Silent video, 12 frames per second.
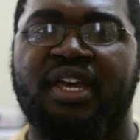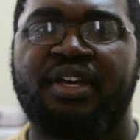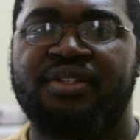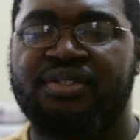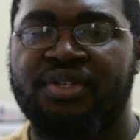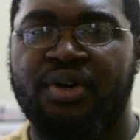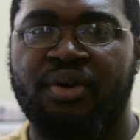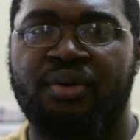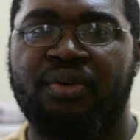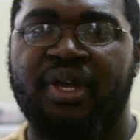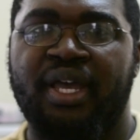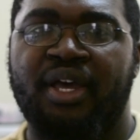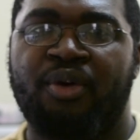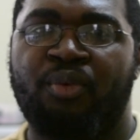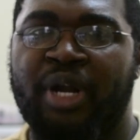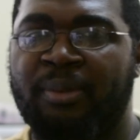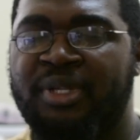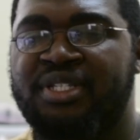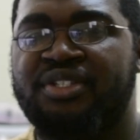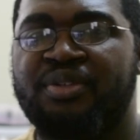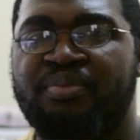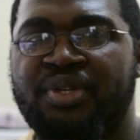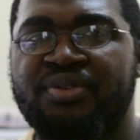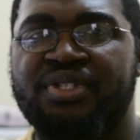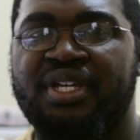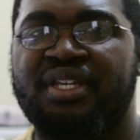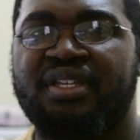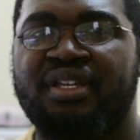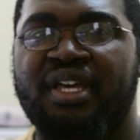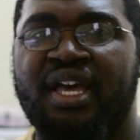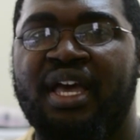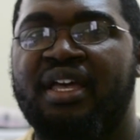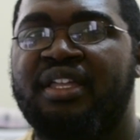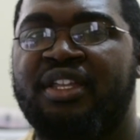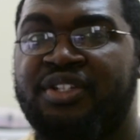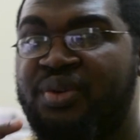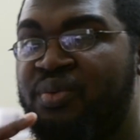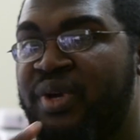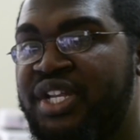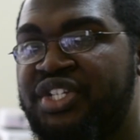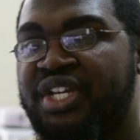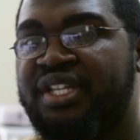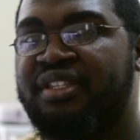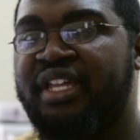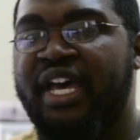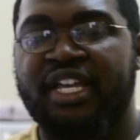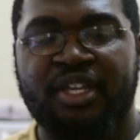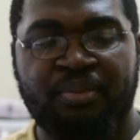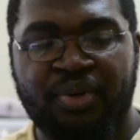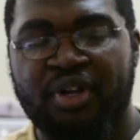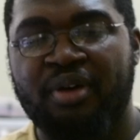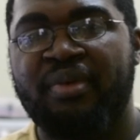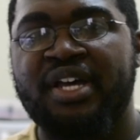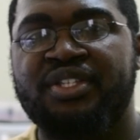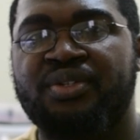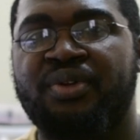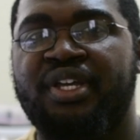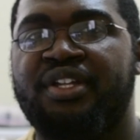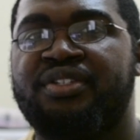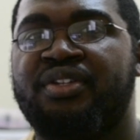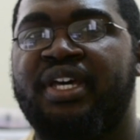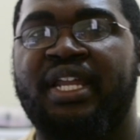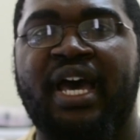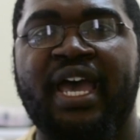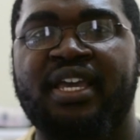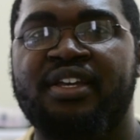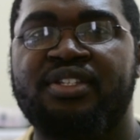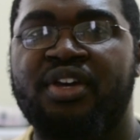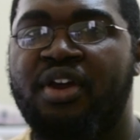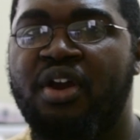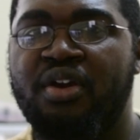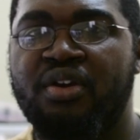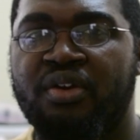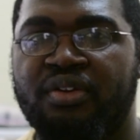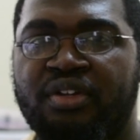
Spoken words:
So when I'm listening to music, there's a widget that I can put on my screen so that I can turn